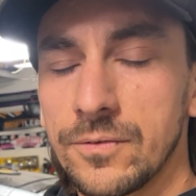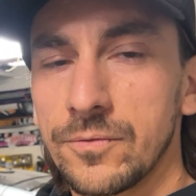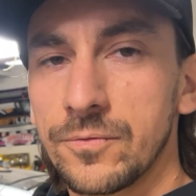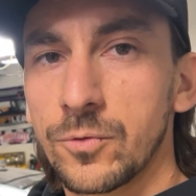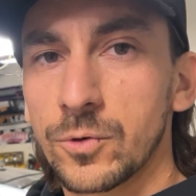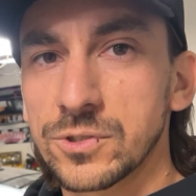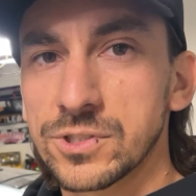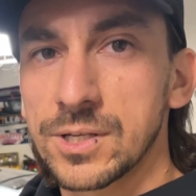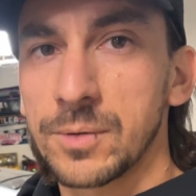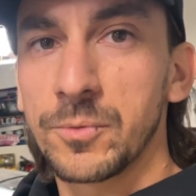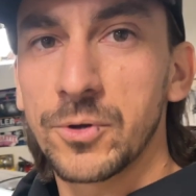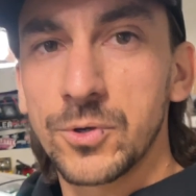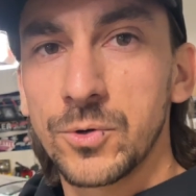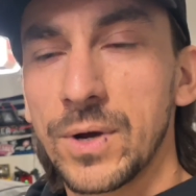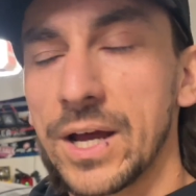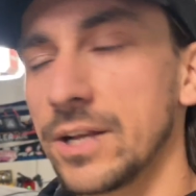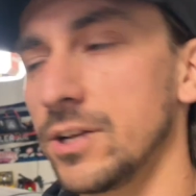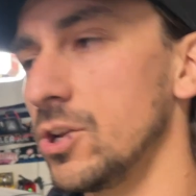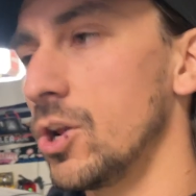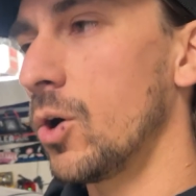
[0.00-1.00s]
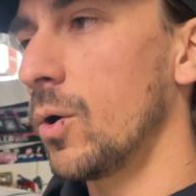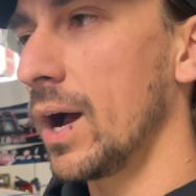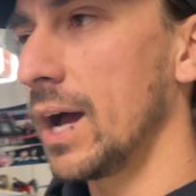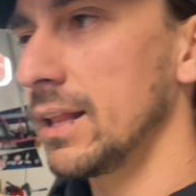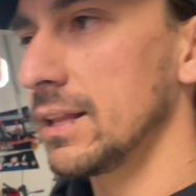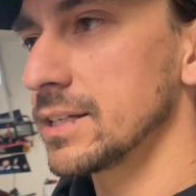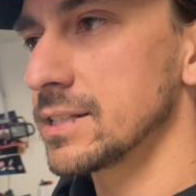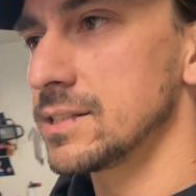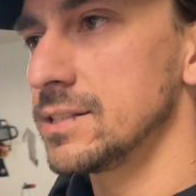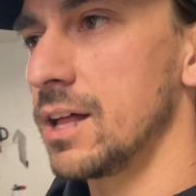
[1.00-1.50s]
For someone who had no
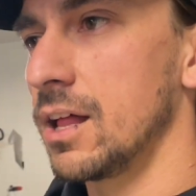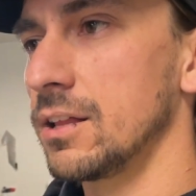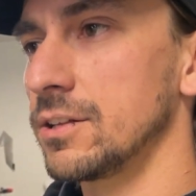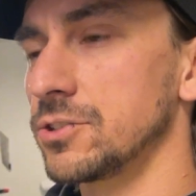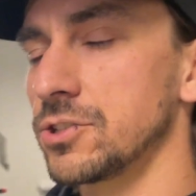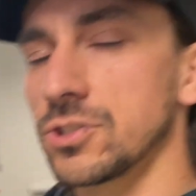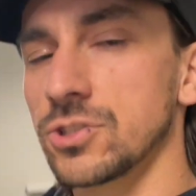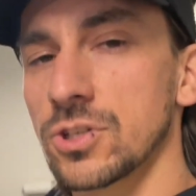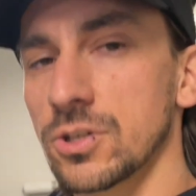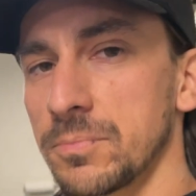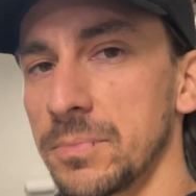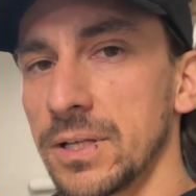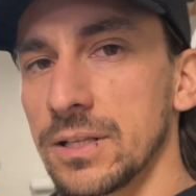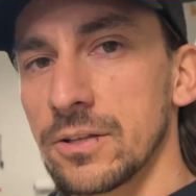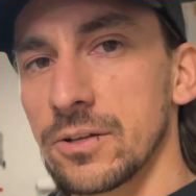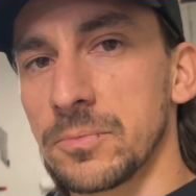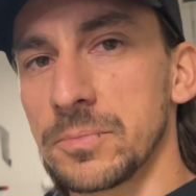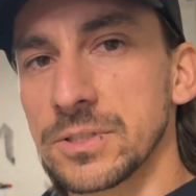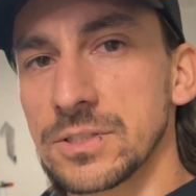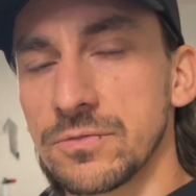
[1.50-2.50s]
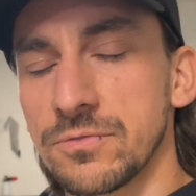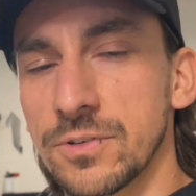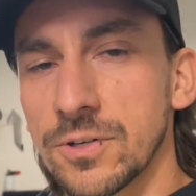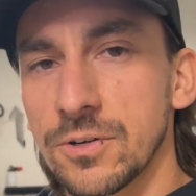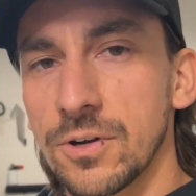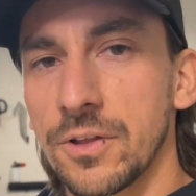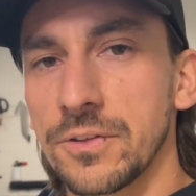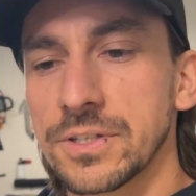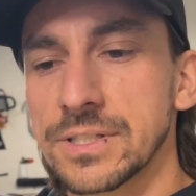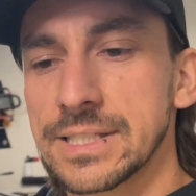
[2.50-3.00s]
LS knowledge, it took me a little bit to
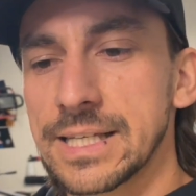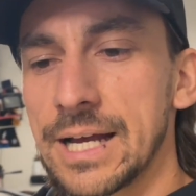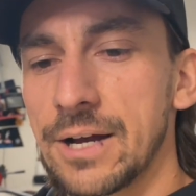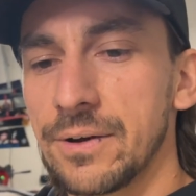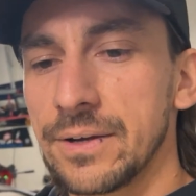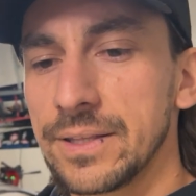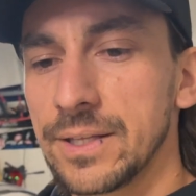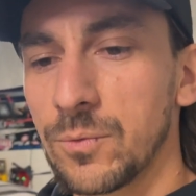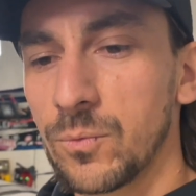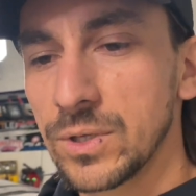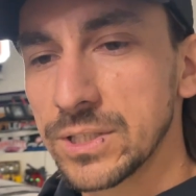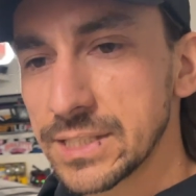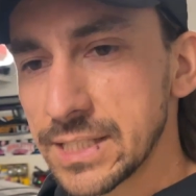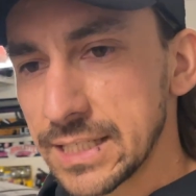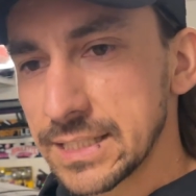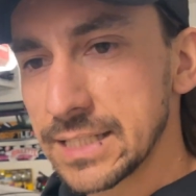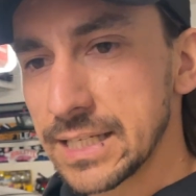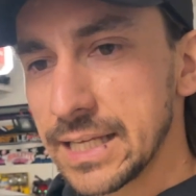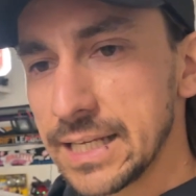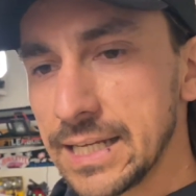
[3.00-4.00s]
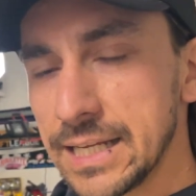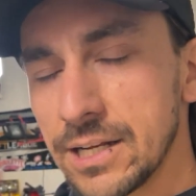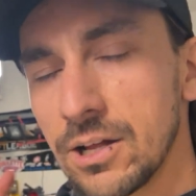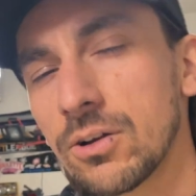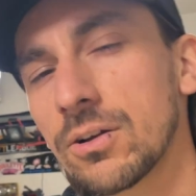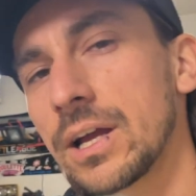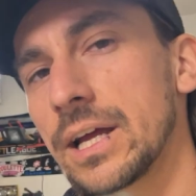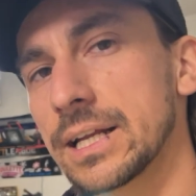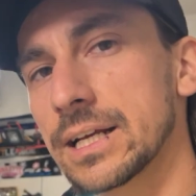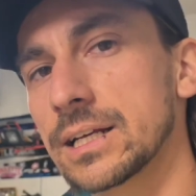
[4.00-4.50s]
figure all this out, and then once I did, it
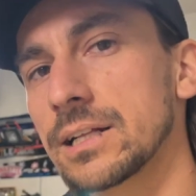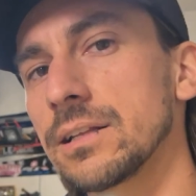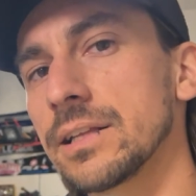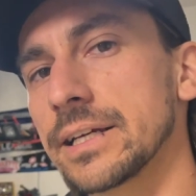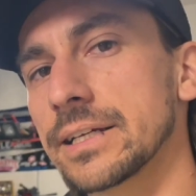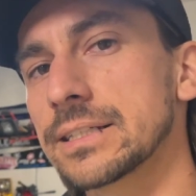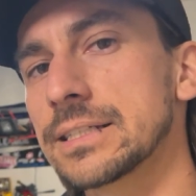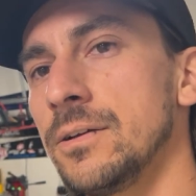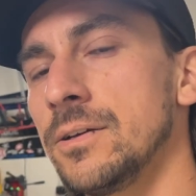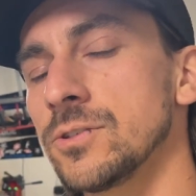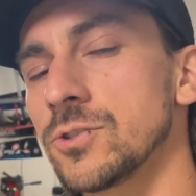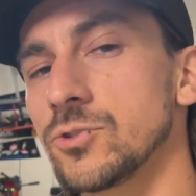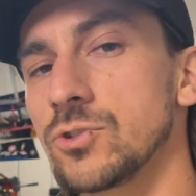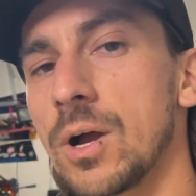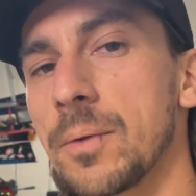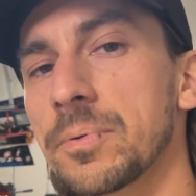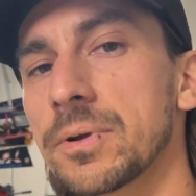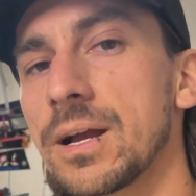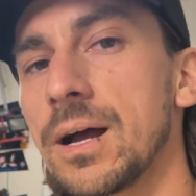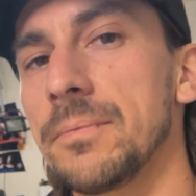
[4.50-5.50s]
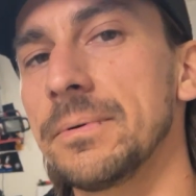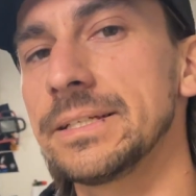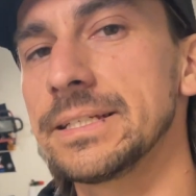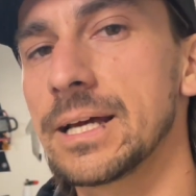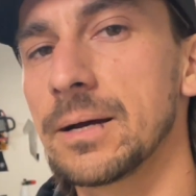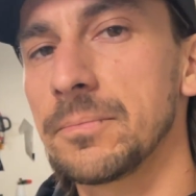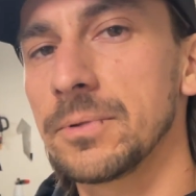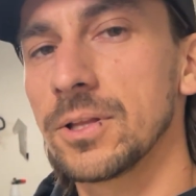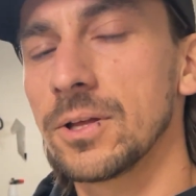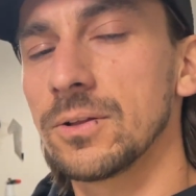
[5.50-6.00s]
all kind of clicked. So drop a comment
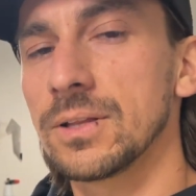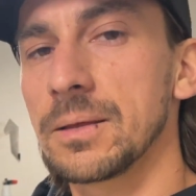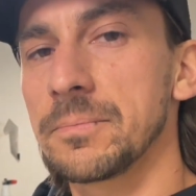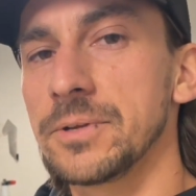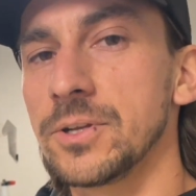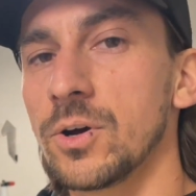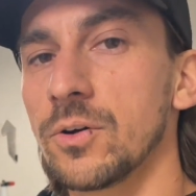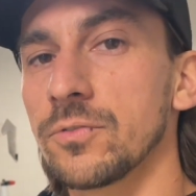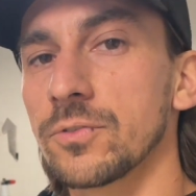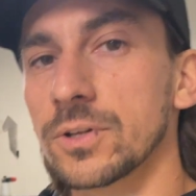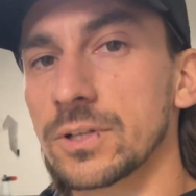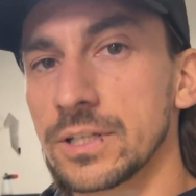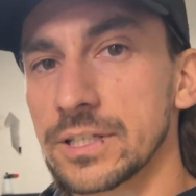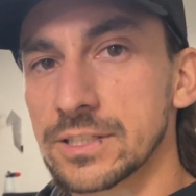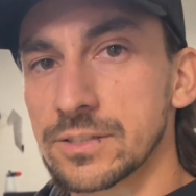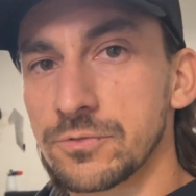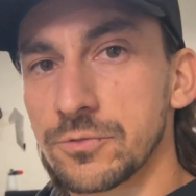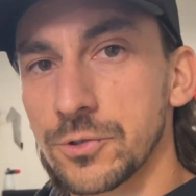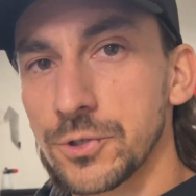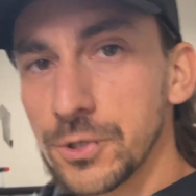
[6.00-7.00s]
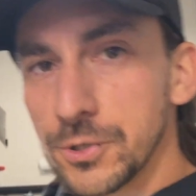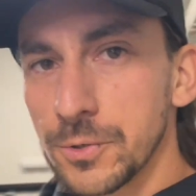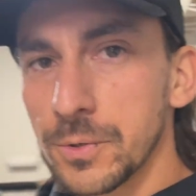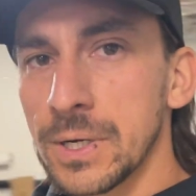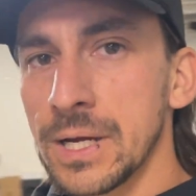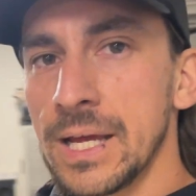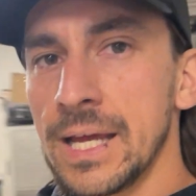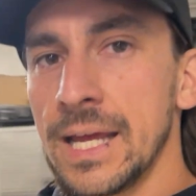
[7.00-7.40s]
down below, let me know if it clicked for you.